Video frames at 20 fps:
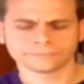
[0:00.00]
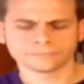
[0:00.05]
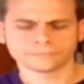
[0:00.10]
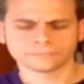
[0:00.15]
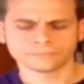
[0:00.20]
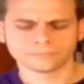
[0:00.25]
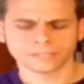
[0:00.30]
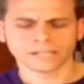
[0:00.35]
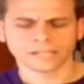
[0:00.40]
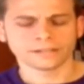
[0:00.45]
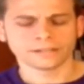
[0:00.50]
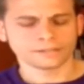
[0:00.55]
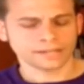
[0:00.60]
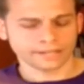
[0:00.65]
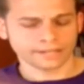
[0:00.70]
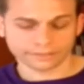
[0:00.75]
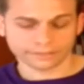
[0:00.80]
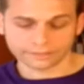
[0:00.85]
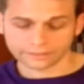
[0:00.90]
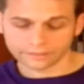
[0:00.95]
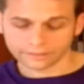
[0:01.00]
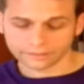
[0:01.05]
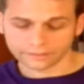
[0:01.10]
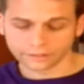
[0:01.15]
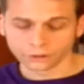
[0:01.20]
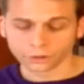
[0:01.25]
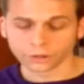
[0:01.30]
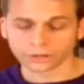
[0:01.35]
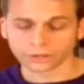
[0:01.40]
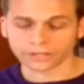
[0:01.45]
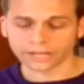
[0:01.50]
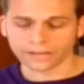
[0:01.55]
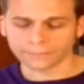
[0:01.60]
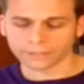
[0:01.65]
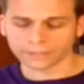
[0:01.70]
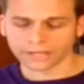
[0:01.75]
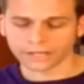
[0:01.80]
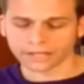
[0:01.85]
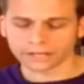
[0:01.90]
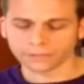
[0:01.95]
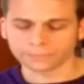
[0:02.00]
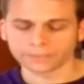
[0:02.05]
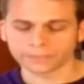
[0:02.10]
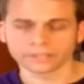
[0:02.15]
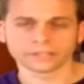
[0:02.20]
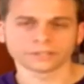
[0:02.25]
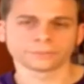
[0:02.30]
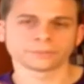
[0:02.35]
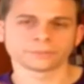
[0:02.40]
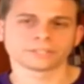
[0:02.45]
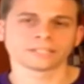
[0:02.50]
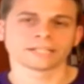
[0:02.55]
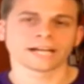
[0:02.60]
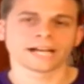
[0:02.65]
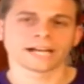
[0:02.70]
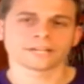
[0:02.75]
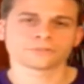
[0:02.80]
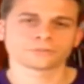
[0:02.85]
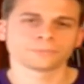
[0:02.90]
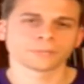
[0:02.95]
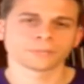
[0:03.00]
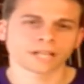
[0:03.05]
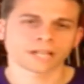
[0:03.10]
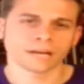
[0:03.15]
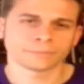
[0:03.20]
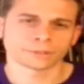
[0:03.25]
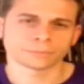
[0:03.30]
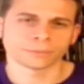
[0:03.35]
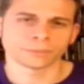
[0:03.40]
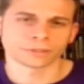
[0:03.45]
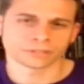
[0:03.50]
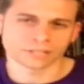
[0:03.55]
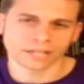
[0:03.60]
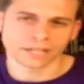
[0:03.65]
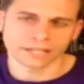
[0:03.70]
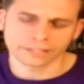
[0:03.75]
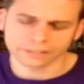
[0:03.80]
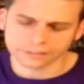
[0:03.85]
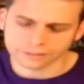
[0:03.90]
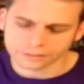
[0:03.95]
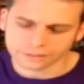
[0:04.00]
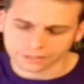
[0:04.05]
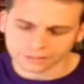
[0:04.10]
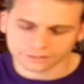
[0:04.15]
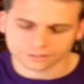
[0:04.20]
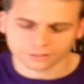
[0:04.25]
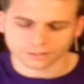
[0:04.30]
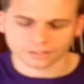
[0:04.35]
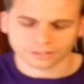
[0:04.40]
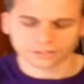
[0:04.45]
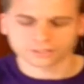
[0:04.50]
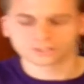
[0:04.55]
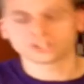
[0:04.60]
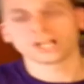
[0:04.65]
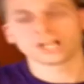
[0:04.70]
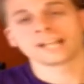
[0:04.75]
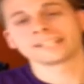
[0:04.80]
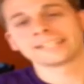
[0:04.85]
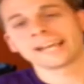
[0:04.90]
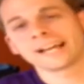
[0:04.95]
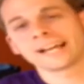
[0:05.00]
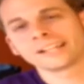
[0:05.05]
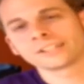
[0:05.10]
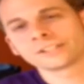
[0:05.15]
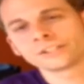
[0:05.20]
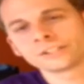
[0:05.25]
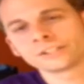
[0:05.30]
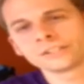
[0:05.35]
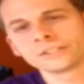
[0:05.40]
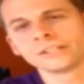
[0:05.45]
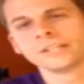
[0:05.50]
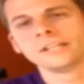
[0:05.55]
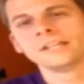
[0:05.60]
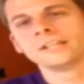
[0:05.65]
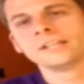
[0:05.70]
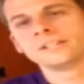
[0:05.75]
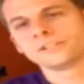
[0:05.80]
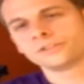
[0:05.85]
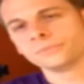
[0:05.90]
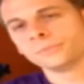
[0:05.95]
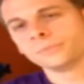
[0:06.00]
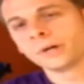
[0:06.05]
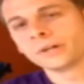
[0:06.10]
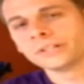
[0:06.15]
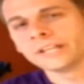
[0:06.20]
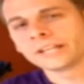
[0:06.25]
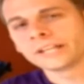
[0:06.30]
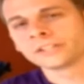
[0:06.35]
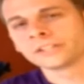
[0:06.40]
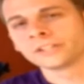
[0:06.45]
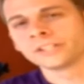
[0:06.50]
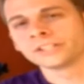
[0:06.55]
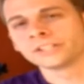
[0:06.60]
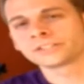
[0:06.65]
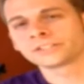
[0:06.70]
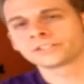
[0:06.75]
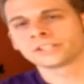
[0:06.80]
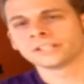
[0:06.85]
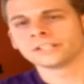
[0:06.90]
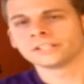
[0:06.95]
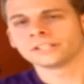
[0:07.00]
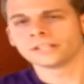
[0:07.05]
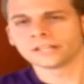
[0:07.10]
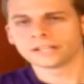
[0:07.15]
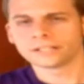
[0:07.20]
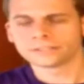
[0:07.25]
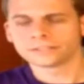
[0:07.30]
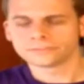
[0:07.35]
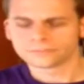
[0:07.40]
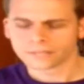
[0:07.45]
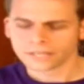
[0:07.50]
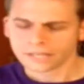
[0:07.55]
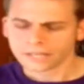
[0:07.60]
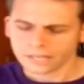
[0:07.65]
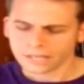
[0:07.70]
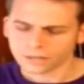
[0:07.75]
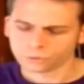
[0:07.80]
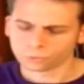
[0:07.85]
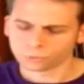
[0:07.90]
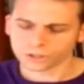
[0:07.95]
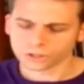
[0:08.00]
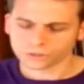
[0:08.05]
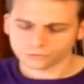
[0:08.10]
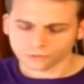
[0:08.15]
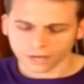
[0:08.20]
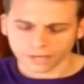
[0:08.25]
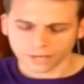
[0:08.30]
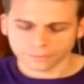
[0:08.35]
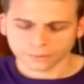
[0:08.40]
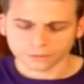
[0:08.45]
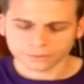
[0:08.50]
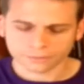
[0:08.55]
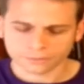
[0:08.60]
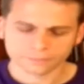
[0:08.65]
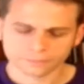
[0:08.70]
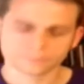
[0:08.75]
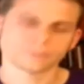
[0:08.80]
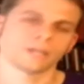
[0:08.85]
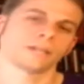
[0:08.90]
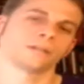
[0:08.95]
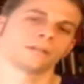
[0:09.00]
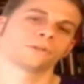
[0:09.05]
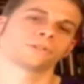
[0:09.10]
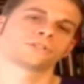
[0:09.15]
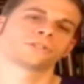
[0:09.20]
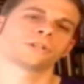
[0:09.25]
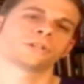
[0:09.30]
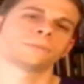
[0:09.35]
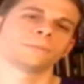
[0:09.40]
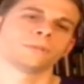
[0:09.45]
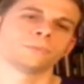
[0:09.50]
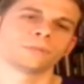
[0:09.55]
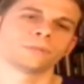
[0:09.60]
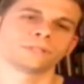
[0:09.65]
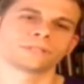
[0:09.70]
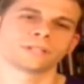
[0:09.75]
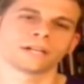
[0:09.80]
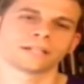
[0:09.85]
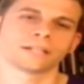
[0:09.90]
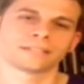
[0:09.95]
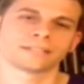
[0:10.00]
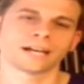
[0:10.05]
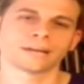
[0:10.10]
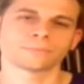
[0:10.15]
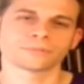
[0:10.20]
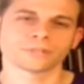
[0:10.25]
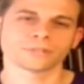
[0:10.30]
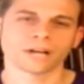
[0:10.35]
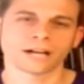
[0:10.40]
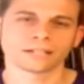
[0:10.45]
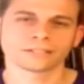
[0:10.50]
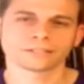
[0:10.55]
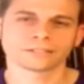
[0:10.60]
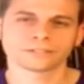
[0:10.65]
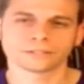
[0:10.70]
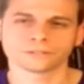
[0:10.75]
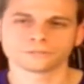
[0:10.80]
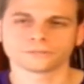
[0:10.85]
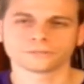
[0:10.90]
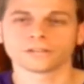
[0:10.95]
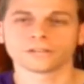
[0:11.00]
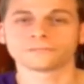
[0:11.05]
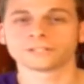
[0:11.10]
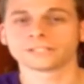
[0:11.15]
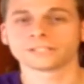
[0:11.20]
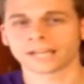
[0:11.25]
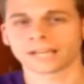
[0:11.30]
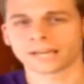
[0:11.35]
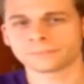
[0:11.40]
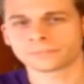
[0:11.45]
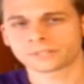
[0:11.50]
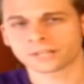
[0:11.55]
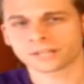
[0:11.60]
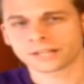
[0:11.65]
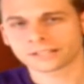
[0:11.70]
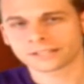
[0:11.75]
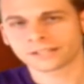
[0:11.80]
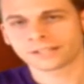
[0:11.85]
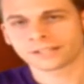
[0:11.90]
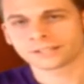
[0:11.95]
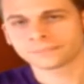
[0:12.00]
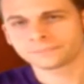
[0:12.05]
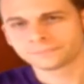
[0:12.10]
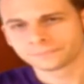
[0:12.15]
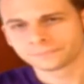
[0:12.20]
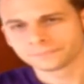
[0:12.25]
yeah, at New York Comic Con, I'll be there with the guys from the Comic Book Diner. That's John Gallagher, Jamar Nicholas, and Rich Faber. And also I'll be with Tom Zoller of loveandcapes.com.